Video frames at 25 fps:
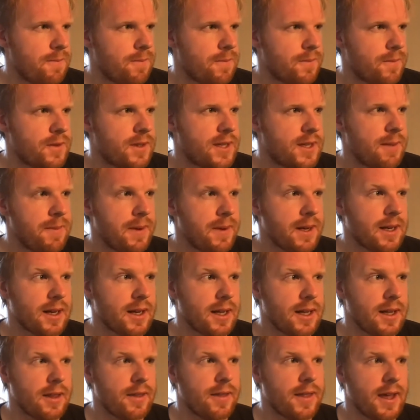
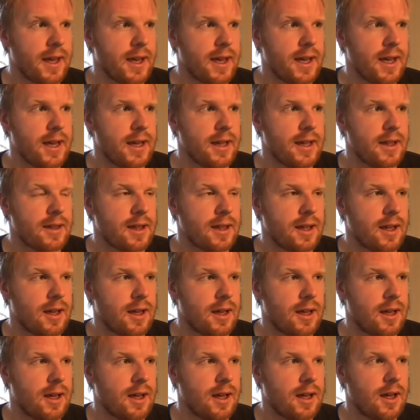Typically, there is
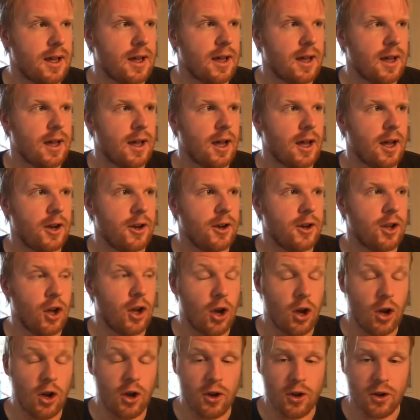an
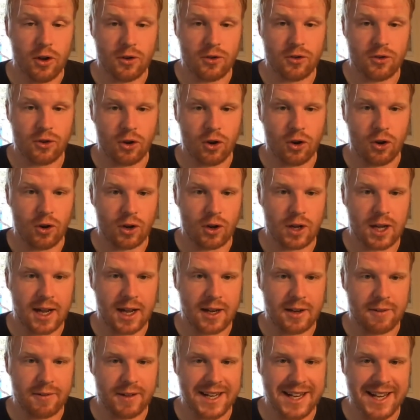urge or
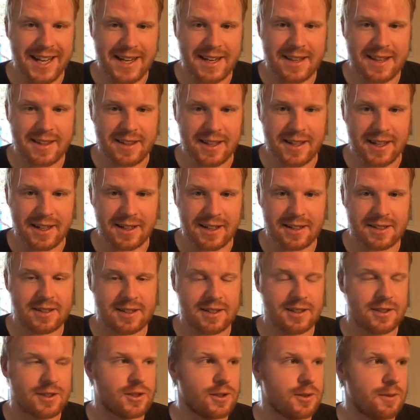kind of an instinct
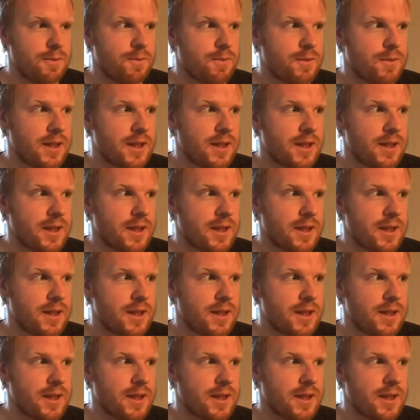to